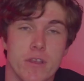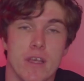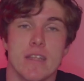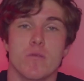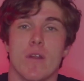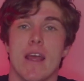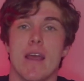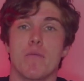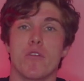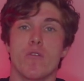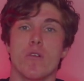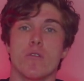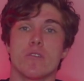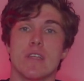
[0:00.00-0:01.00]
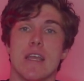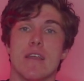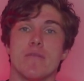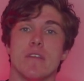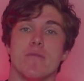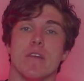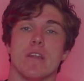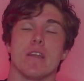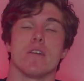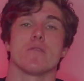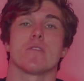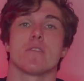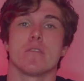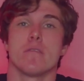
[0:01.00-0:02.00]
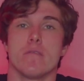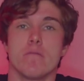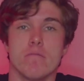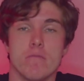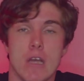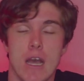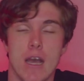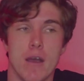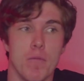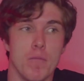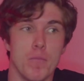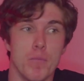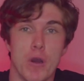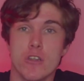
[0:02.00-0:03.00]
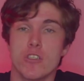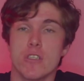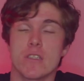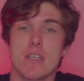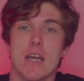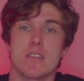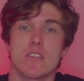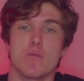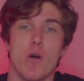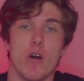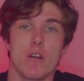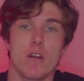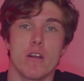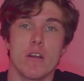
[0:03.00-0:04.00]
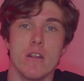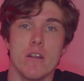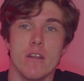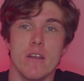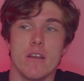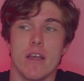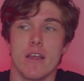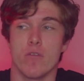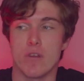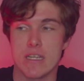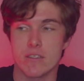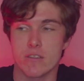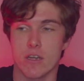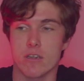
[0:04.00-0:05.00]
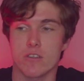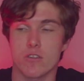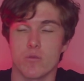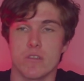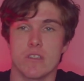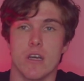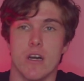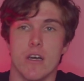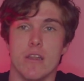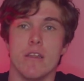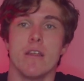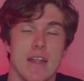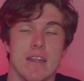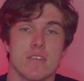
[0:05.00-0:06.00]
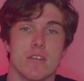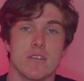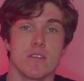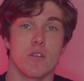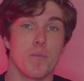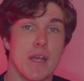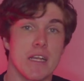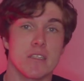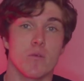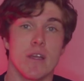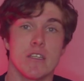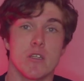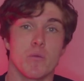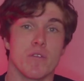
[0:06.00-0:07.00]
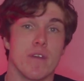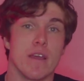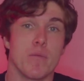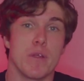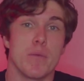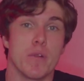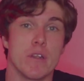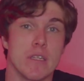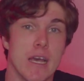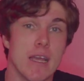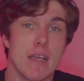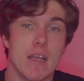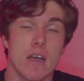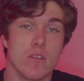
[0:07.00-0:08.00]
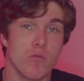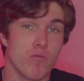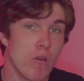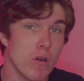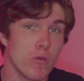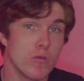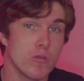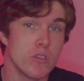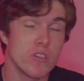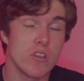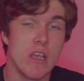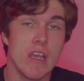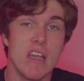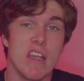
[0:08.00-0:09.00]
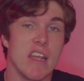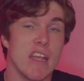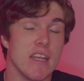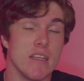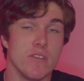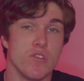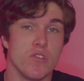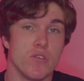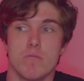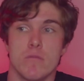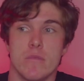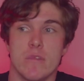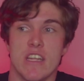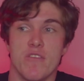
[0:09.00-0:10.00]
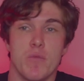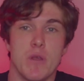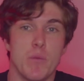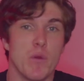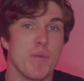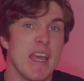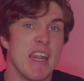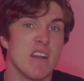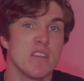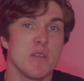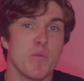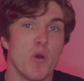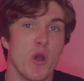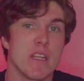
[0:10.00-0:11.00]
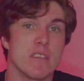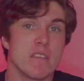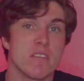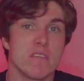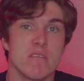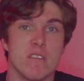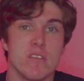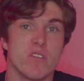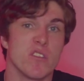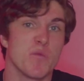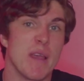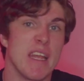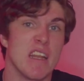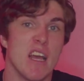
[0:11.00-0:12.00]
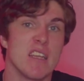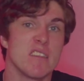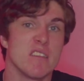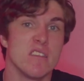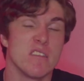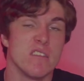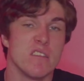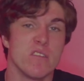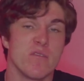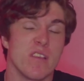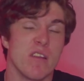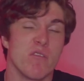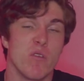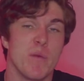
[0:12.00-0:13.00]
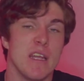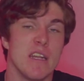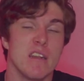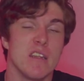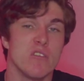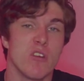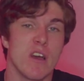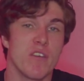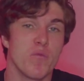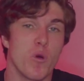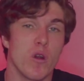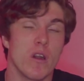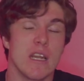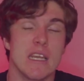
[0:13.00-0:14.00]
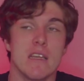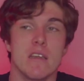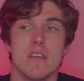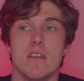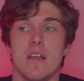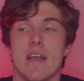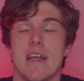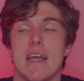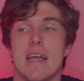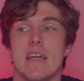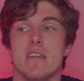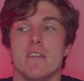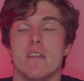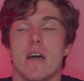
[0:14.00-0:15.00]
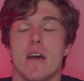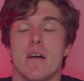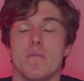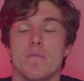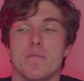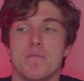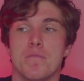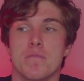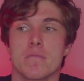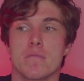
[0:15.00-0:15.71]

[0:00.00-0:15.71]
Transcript: So that's what happened to road safety videos. Um, budgets got smaller and research was done and it turns out the best way to prevent people dying on the roads is give people penalty points and suspend licenses if they repeatedly drive poorly and um,